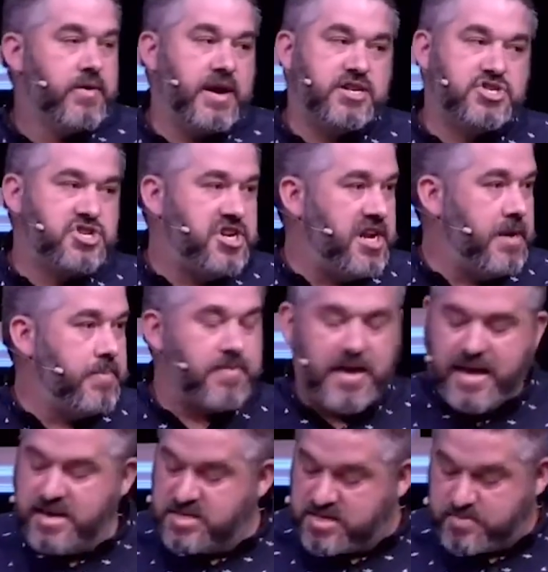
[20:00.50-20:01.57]
right? Cheap
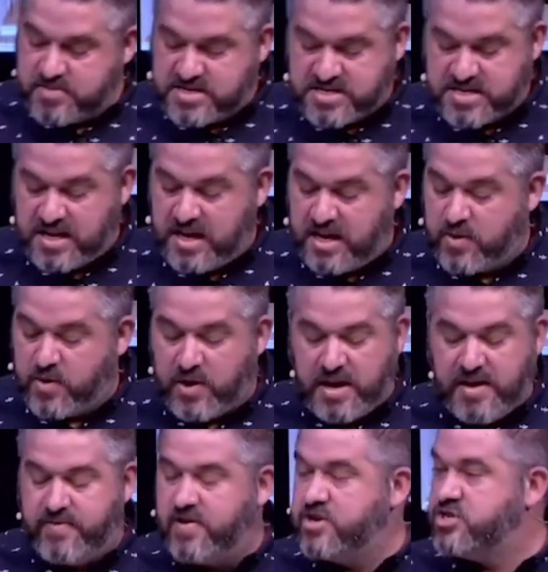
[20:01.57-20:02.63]
intimacy, or
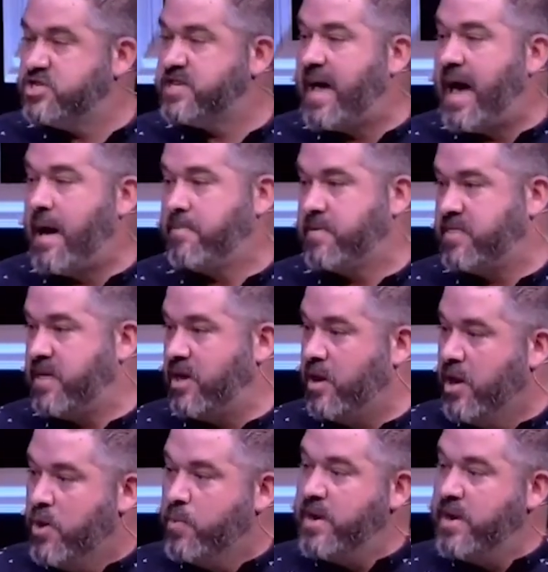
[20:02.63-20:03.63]
even just apathy.